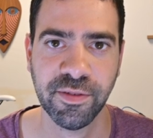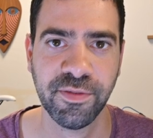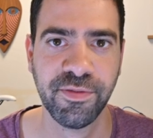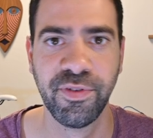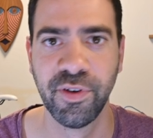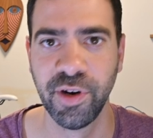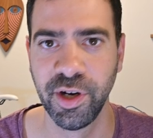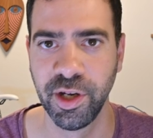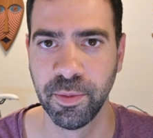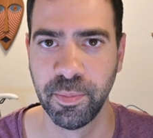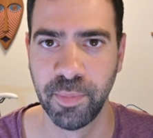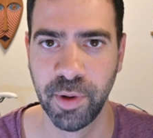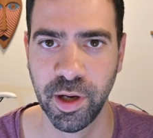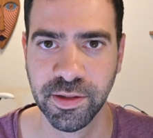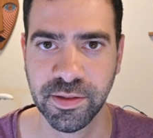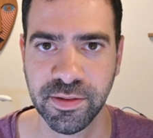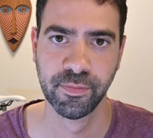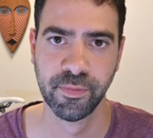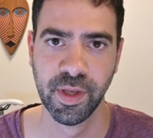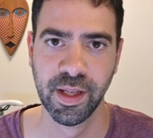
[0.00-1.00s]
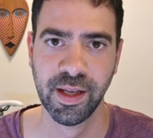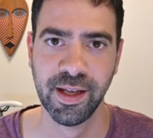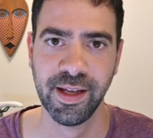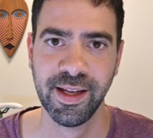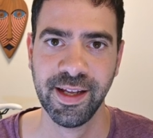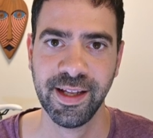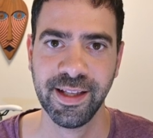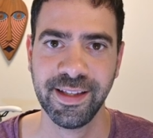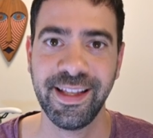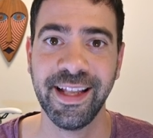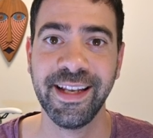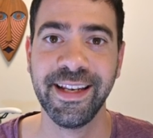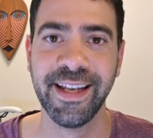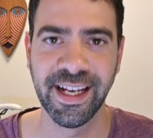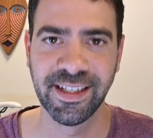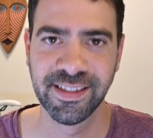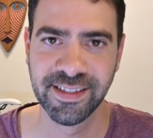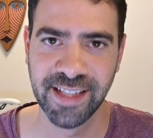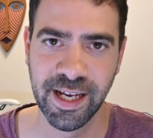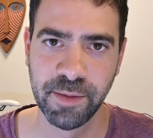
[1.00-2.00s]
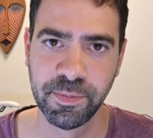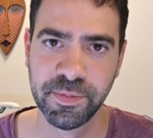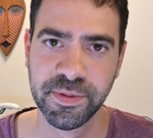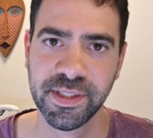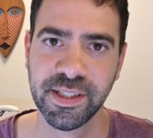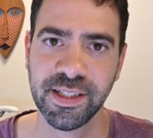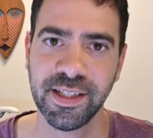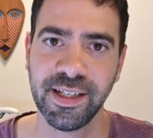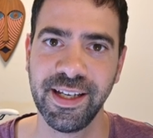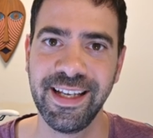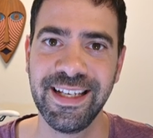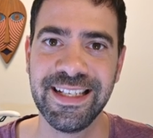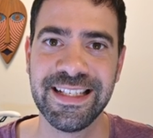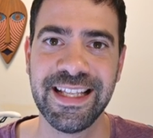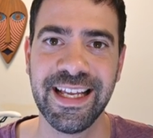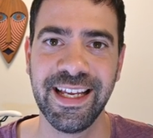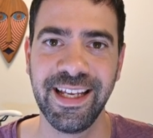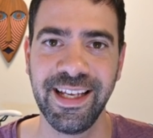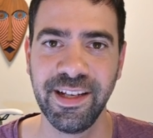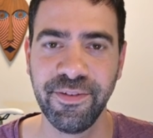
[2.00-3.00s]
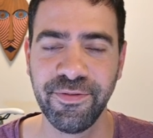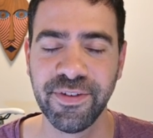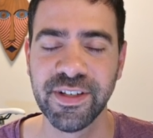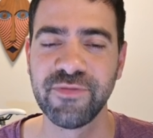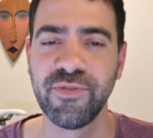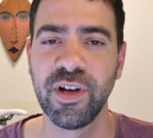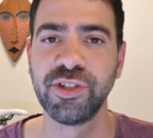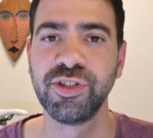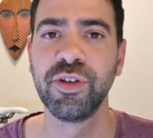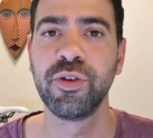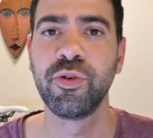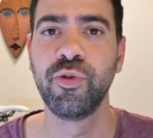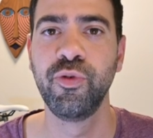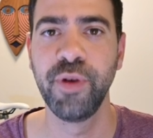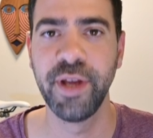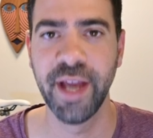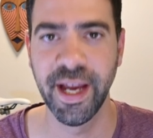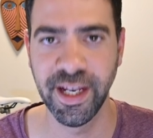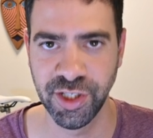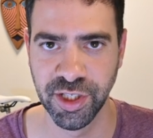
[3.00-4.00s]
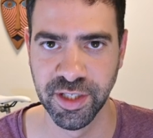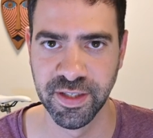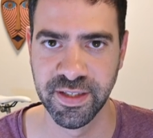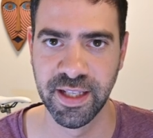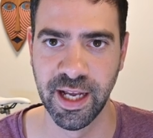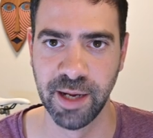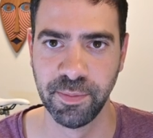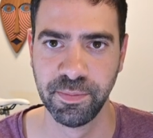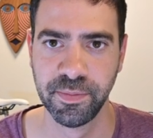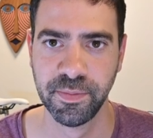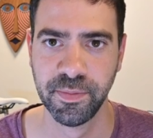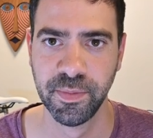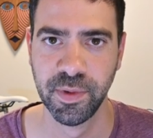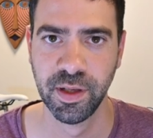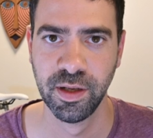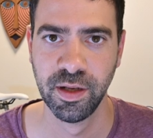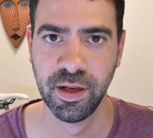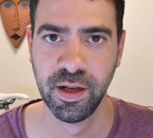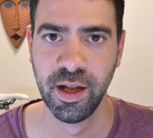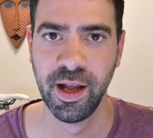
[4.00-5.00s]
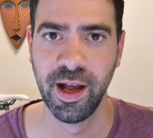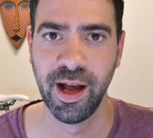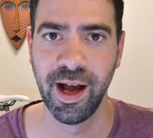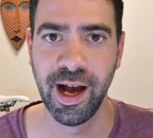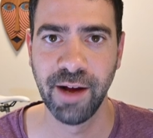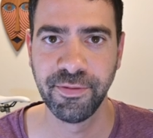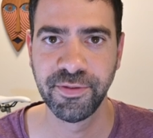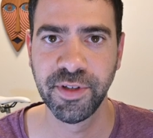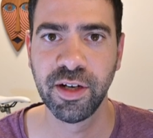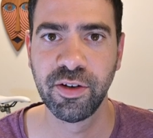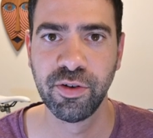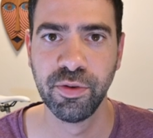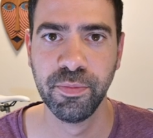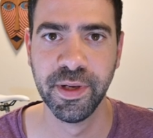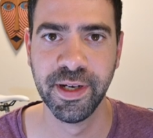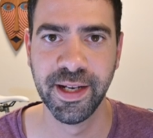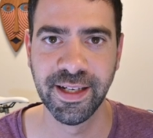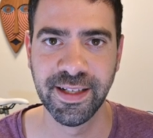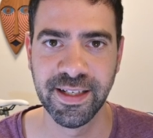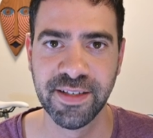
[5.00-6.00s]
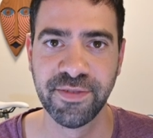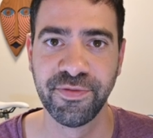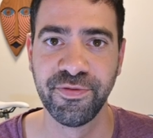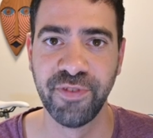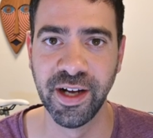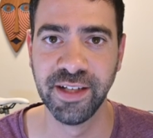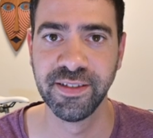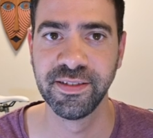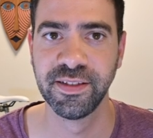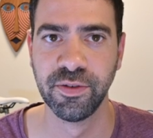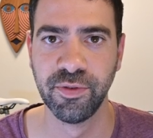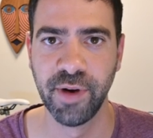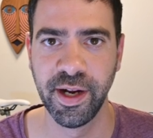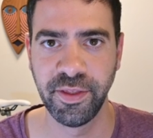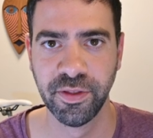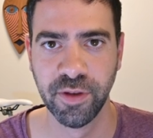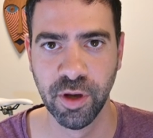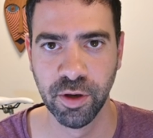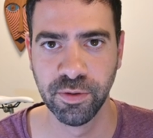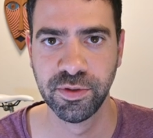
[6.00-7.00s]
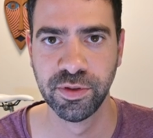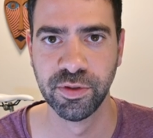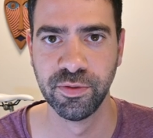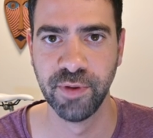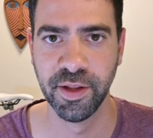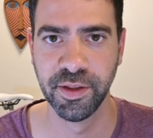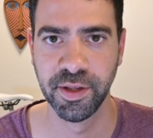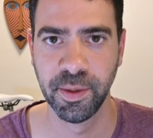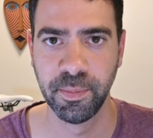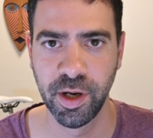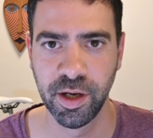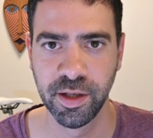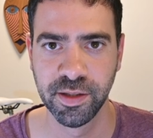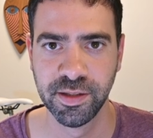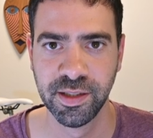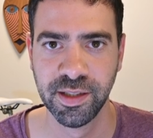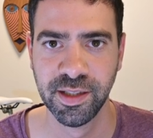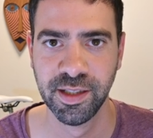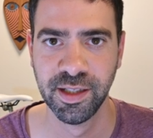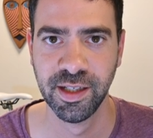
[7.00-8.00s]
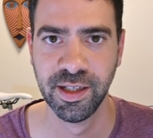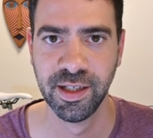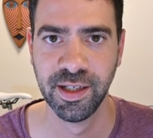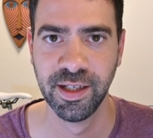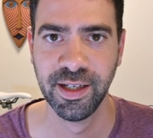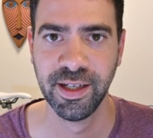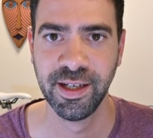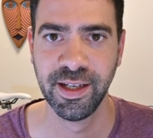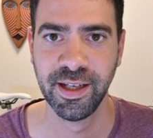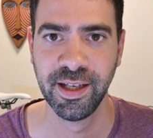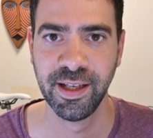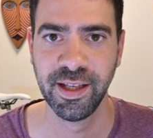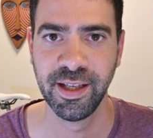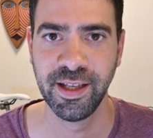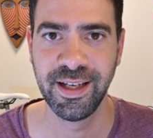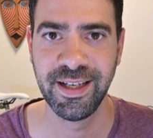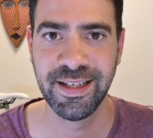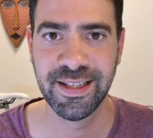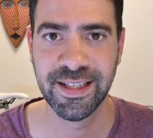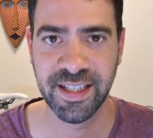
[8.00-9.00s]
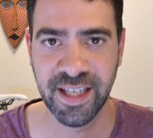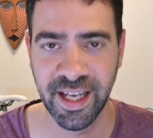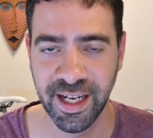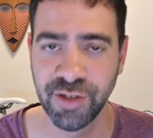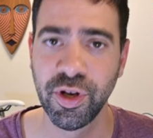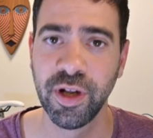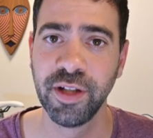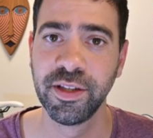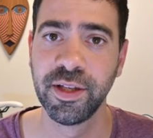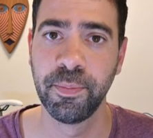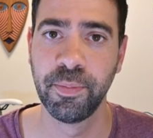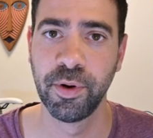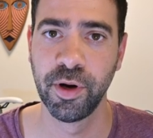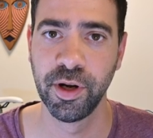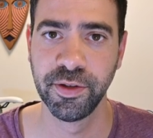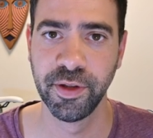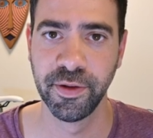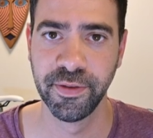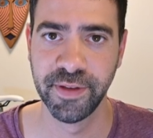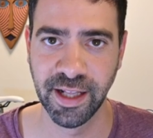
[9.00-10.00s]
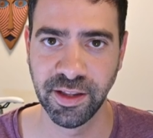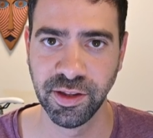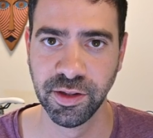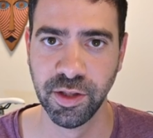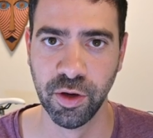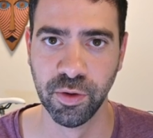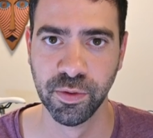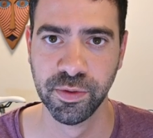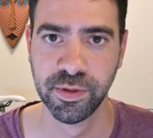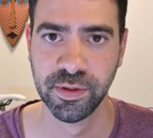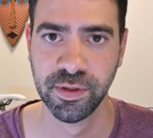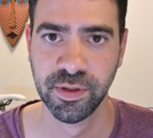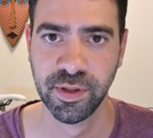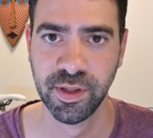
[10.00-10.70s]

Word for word: for your pod. The next step is the infrastructure creation step. After Kubernetes finds the right node to run the pod, it schedules the pod on that node.